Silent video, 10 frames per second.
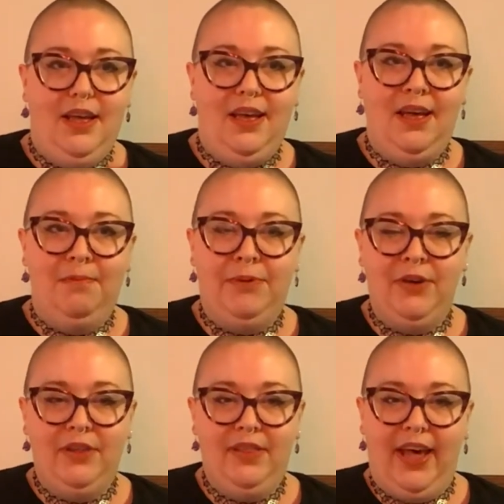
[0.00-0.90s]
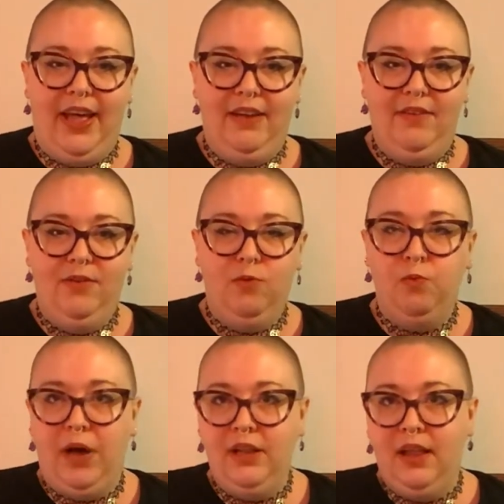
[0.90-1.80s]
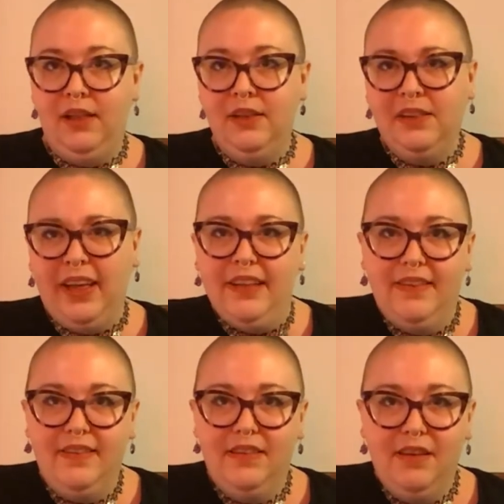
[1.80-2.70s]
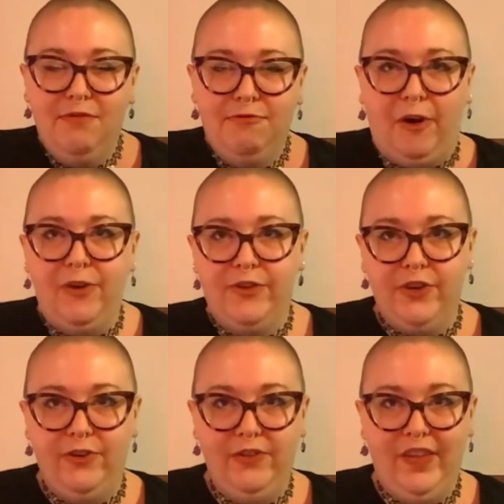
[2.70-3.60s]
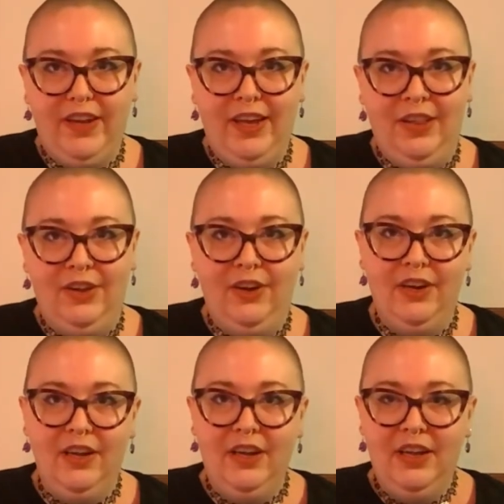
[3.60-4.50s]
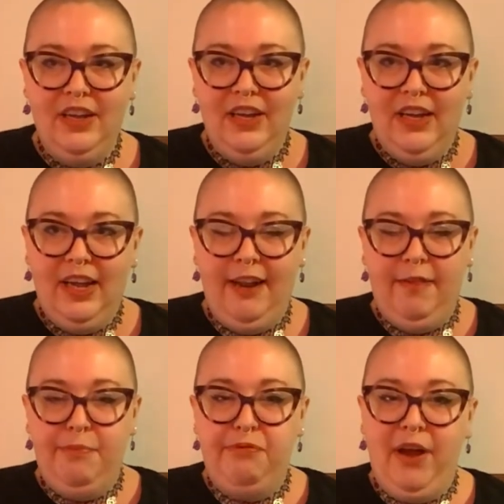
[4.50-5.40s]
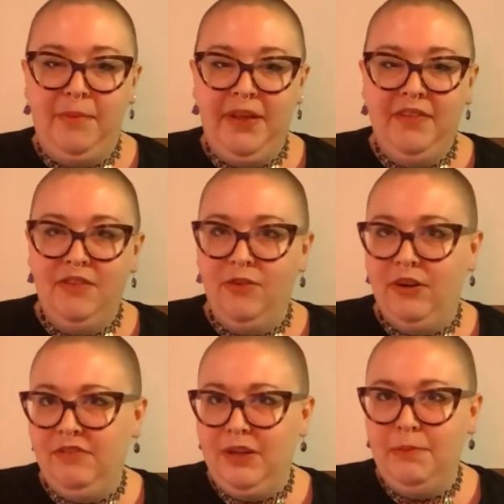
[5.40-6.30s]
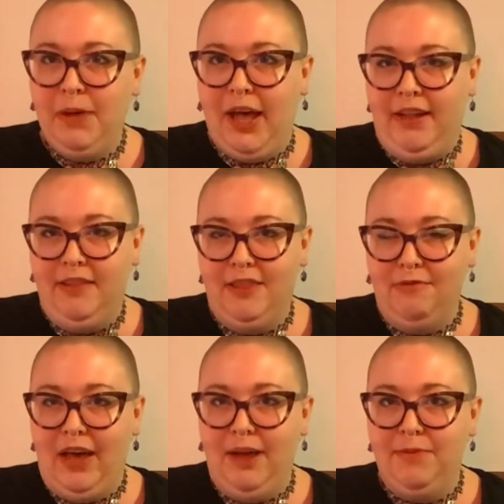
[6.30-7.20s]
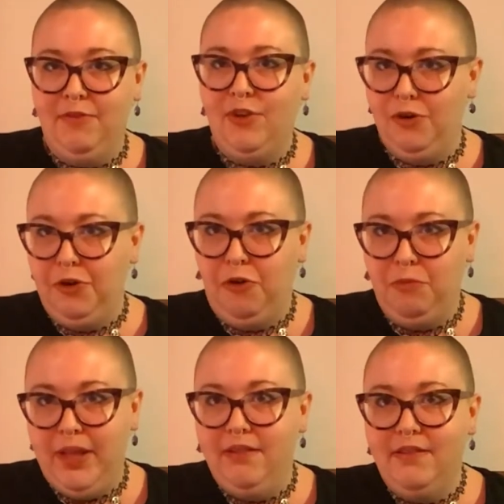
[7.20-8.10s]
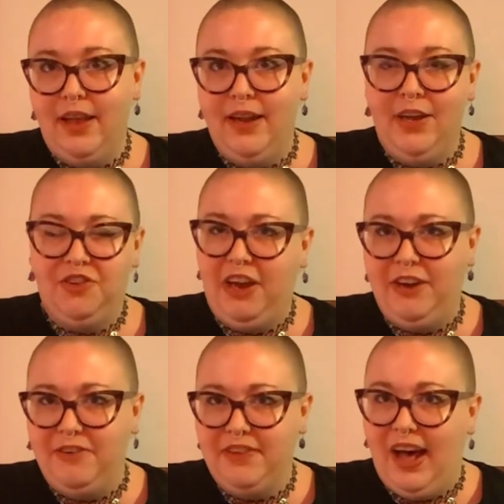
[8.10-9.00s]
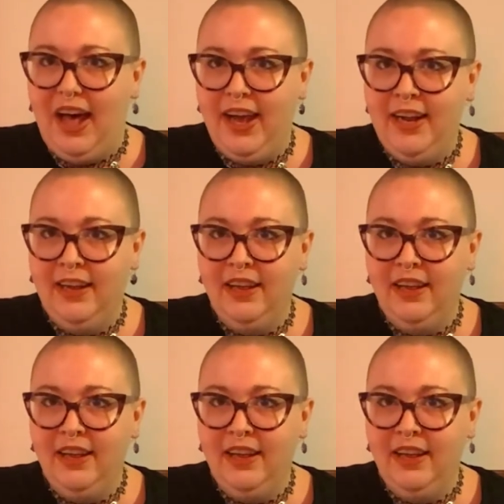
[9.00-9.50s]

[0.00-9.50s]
a book that, while less farcical than either, in its premise sort of combines the vibes of Good Omens and Hitchhiker's Guide.